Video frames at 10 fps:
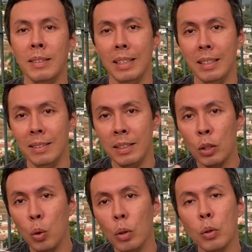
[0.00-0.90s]
is
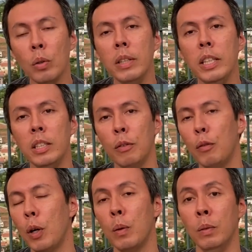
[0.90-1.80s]
in good condition
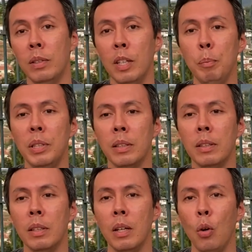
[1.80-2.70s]
for consumption,
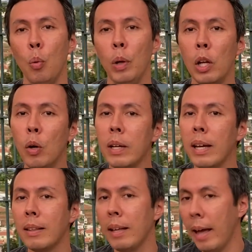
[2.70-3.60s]
we look
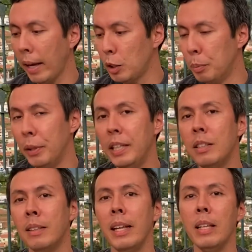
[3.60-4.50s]
at the
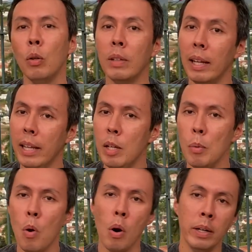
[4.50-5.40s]
expiration date on the
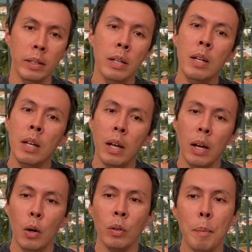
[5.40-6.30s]
label or
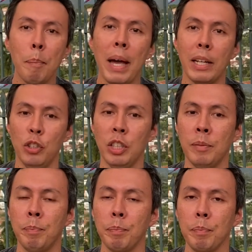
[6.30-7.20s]
on the packaging.
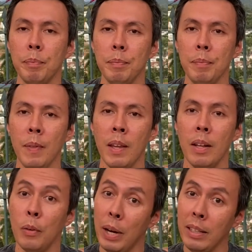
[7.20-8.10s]

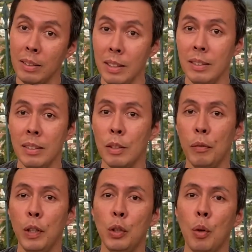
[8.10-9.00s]
Right? This is a
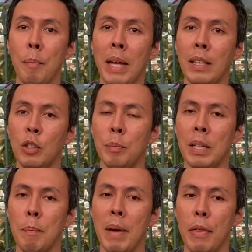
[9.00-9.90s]
visual
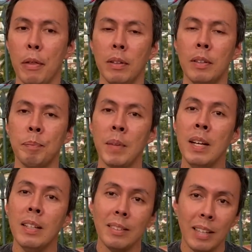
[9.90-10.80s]
management method.
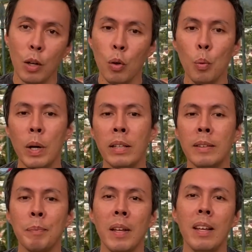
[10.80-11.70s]
Second one,
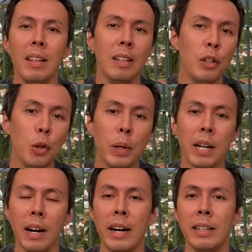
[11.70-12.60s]
in the newer
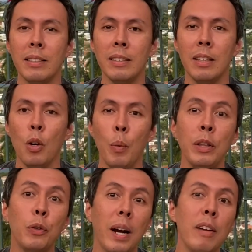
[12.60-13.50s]
cars, when
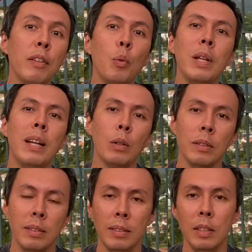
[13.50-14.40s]
driving without a
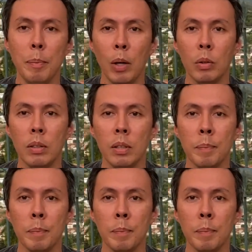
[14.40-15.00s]
seatbelt,